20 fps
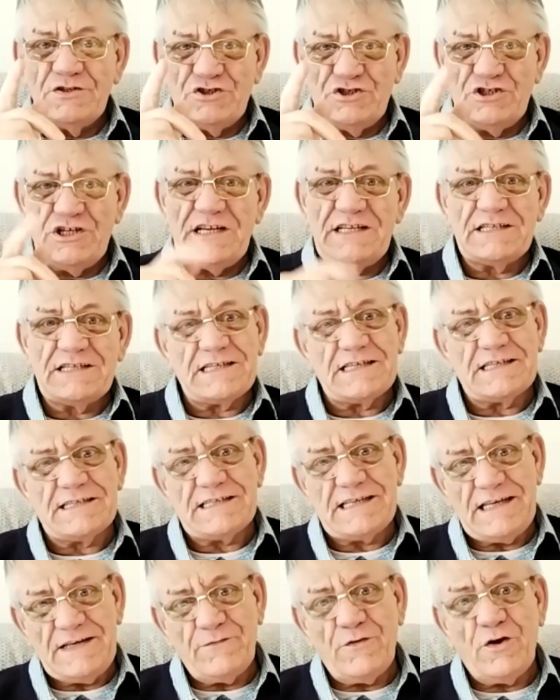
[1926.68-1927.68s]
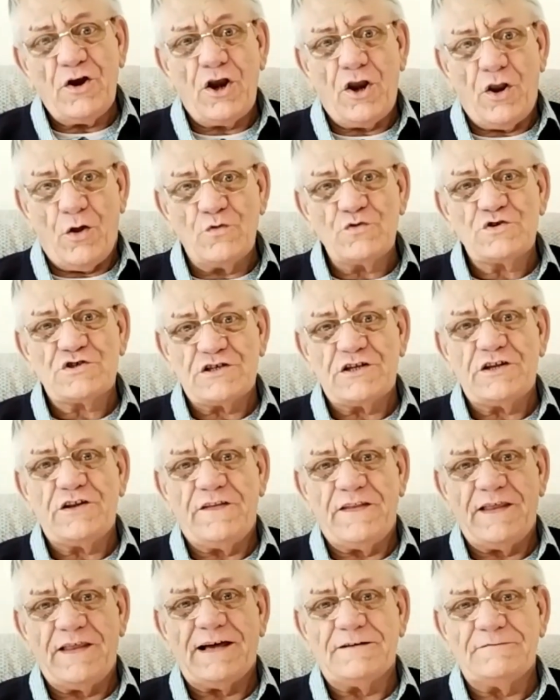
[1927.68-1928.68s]
Jesus is even closer
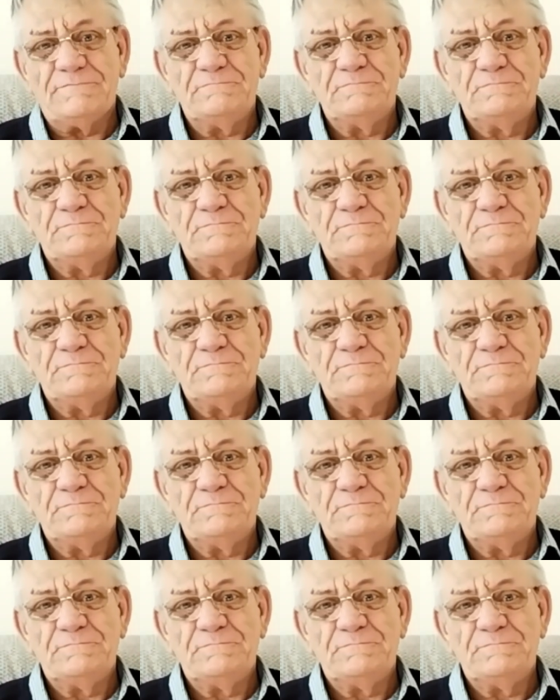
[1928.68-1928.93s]
than that.